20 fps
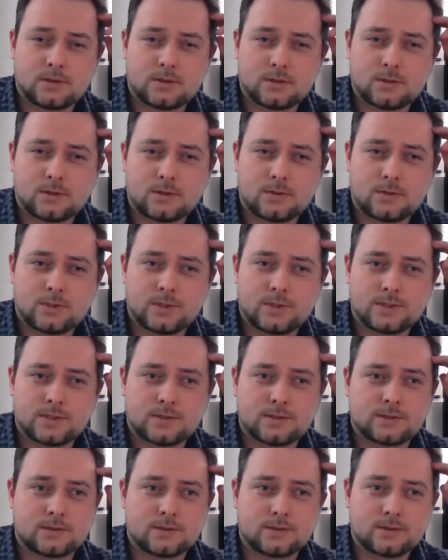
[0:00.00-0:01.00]
folder
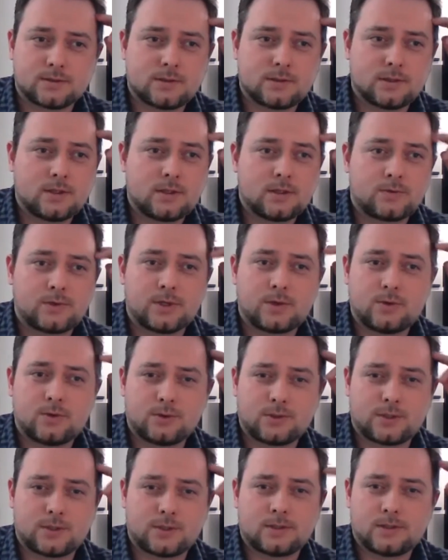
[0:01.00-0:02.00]
with
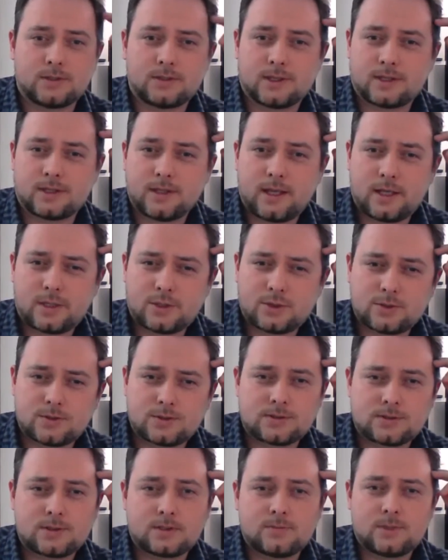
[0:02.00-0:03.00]
recorded
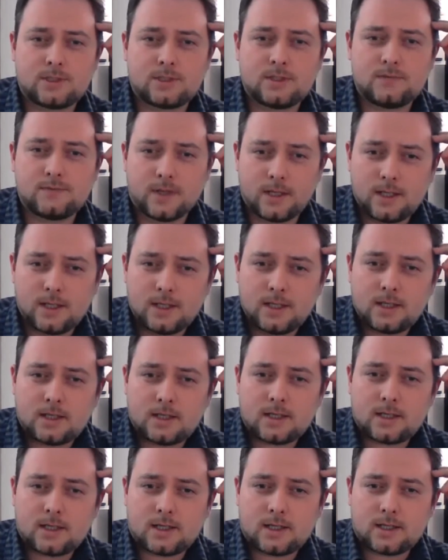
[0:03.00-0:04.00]
like lectures, I believe,
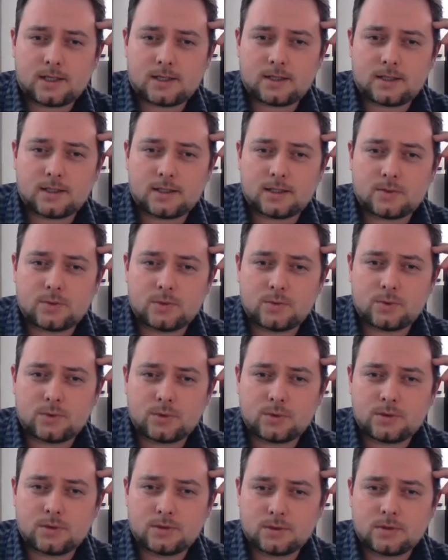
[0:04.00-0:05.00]
and we
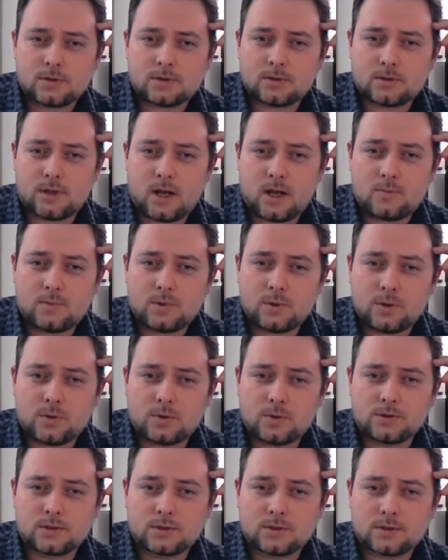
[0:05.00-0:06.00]
will
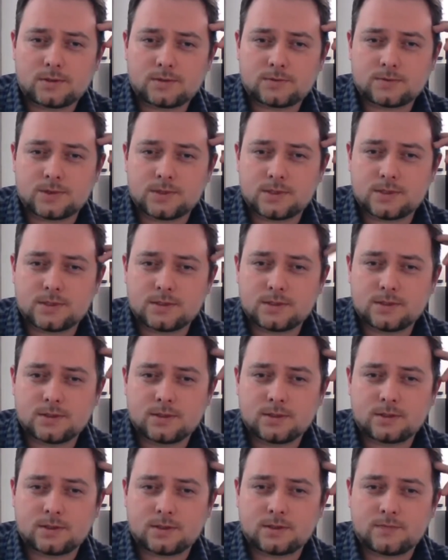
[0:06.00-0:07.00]
upload these
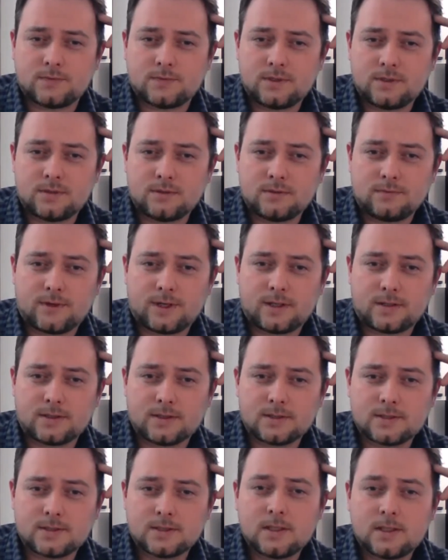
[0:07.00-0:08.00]
video
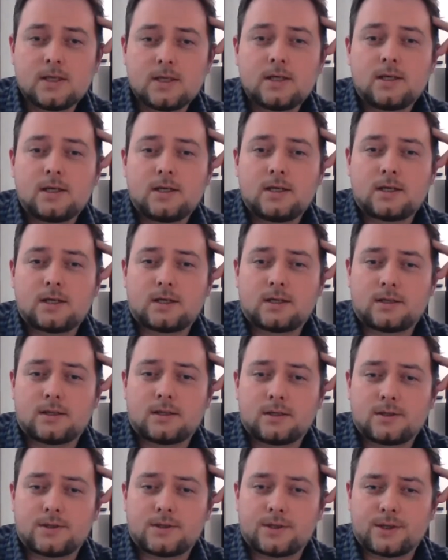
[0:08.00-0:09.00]
files
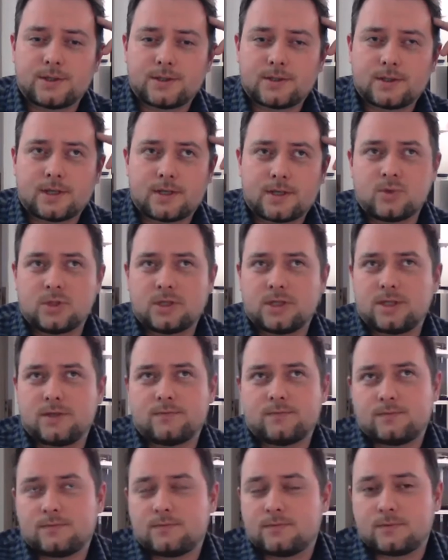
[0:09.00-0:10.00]
there. I
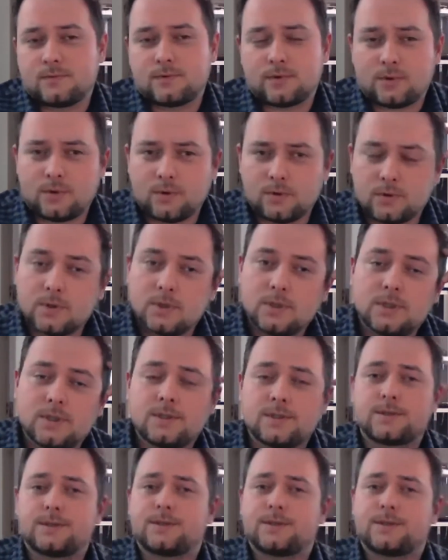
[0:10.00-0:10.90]
believe all